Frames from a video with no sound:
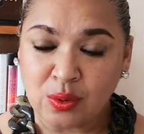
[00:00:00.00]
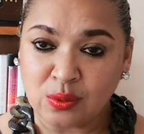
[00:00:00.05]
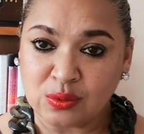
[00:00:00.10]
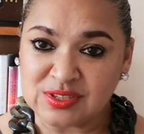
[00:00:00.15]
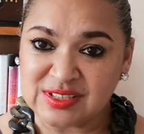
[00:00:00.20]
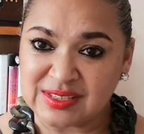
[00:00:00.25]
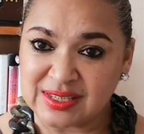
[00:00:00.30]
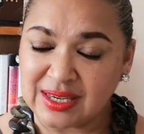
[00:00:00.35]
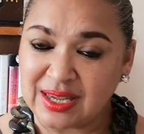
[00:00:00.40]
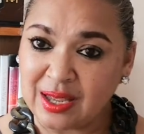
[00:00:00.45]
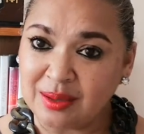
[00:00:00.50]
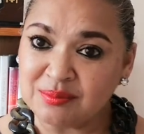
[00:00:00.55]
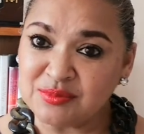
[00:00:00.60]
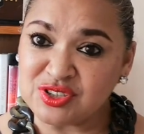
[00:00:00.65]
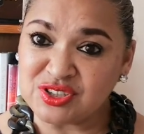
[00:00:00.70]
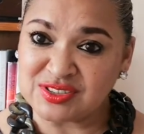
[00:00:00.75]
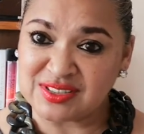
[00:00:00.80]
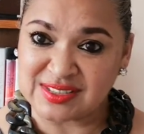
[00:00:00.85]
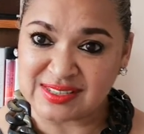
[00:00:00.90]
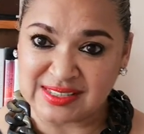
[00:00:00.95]
or
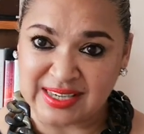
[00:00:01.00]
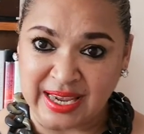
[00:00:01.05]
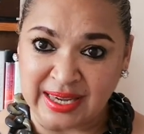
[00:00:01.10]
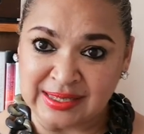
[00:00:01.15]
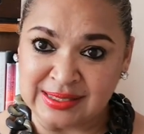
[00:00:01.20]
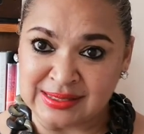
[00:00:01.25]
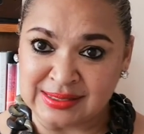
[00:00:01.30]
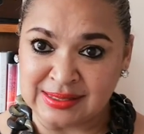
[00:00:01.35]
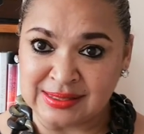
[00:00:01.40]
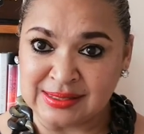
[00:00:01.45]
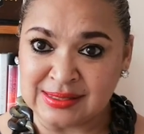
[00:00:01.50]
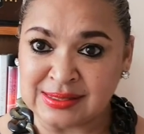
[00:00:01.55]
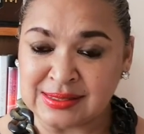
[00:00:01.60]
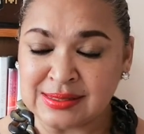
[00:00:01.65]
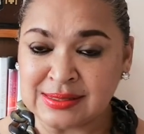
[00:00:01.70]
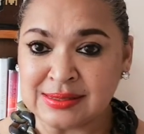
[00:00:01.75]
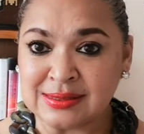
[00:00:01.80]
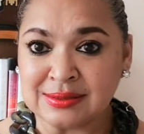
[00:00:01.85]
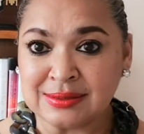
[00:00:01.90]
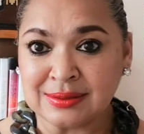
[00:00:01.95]
succumb to
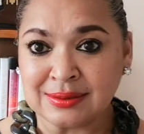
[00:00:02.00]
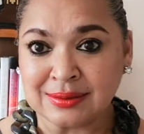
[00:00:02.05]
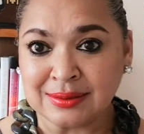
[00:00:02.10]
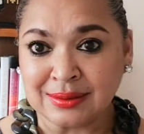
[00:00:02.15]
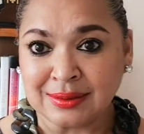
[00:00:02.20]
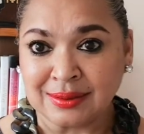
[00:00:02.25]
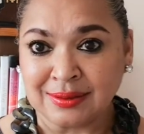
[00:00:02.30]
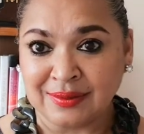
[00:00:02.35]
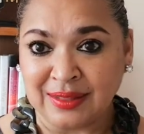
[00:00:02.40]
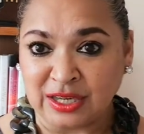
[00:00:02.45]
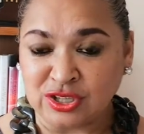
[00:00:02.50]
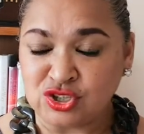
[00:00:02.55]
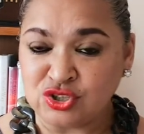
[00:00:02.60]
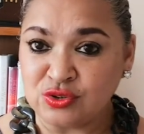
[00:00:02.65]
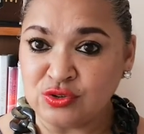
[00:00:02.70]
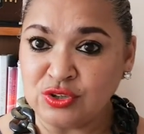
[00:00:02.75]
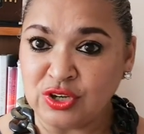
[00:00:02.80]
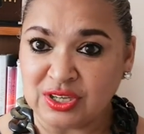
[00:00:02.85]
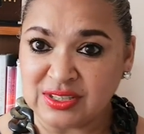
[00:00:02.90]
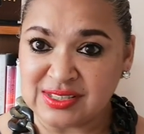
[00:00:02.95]
standards that
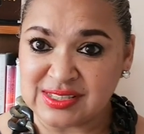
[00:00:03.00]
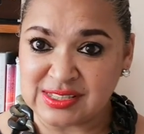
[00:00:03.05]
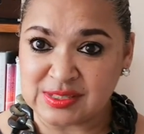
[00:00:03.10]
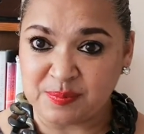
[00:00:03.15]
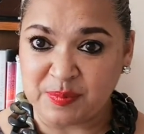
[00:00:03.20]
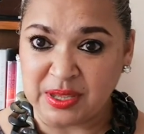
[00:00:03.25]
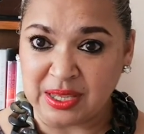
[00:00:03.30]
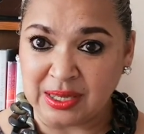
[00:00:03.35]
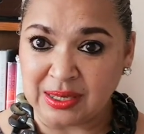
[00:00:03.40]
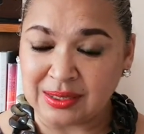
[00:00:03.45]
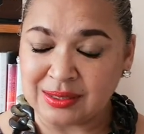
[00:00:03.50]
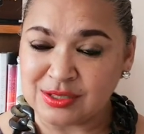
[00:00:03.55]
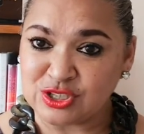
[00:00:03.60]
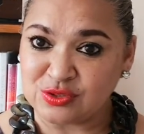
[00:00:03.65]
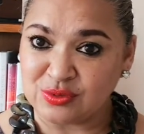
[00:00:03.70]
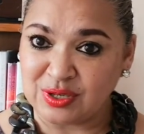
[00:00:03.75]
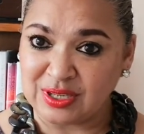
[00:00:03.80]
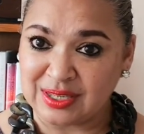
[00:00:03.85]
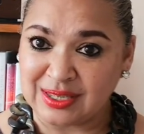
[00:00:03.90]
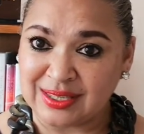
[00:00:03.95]
do not speak
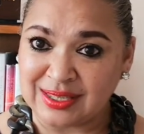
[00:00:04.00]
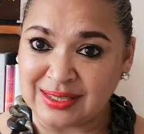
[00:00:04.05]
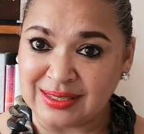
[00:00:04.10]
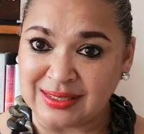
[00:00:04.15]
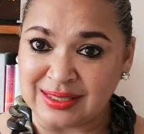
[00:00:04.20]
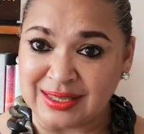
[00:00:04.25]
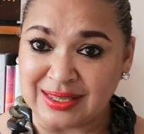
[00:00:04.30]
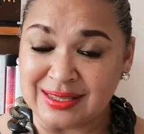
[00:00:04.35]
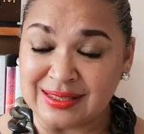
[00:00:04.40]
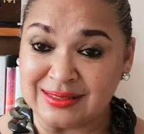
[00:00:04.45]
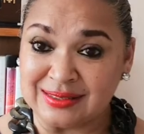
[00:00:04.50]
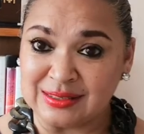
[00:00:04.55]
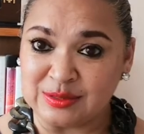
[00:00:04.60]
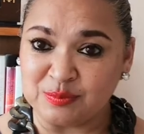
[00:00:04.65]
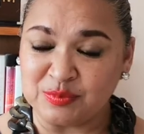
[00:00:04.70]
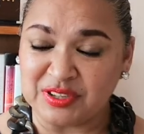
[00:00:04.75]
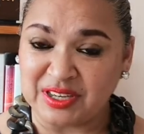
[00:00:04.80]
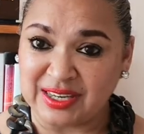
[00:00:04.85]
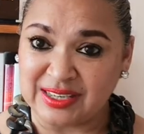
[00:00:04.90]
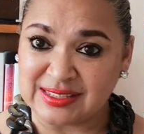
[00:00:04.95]
to her
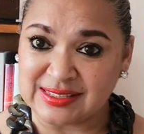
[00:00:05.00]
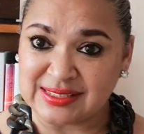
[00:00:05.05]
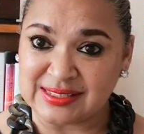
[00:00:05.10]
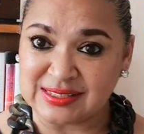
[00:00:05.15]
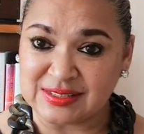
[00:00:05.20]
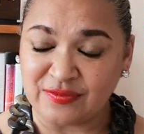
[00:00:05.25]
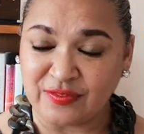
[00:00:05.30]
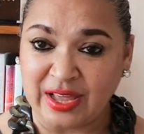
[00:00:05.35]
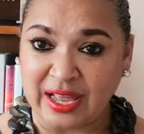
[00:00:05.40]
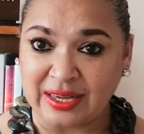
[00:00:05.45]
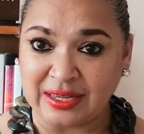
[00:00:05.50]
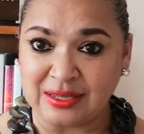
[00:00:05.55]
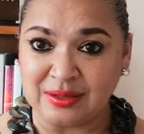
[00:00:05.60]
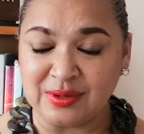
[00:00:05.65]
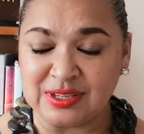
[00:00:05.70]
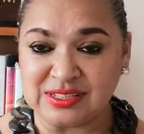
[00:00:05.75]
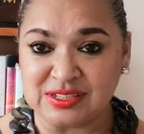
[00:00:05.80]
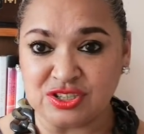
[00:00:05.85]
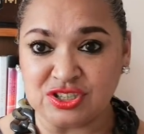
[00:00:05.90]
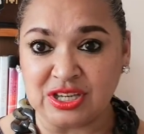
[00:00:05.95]
inherent priceless
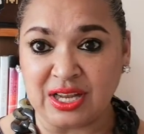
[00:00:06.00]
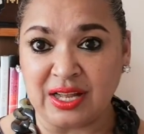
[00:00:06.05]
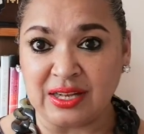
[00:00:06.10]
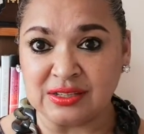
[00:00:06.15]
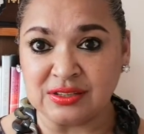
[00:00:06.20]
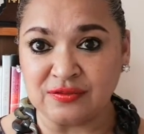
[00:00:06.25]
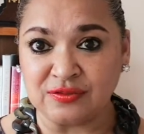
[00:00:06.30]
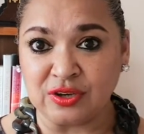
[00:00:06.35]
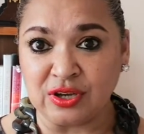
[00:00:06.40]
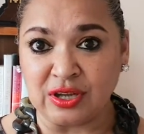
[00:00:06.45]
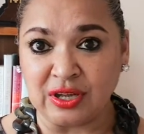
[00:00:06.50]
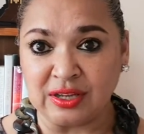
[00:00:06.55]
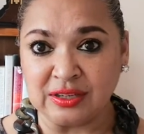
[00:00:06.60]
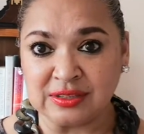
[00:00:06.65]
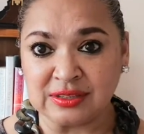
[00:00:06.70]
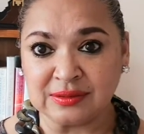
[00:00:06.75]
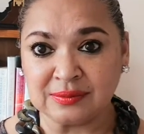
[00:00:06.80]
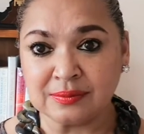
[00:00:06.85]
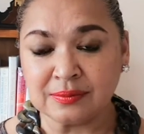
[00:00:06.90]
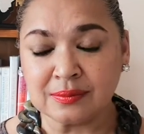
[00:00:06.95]
value as a child of
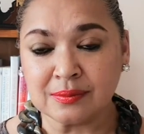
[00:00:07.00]
God.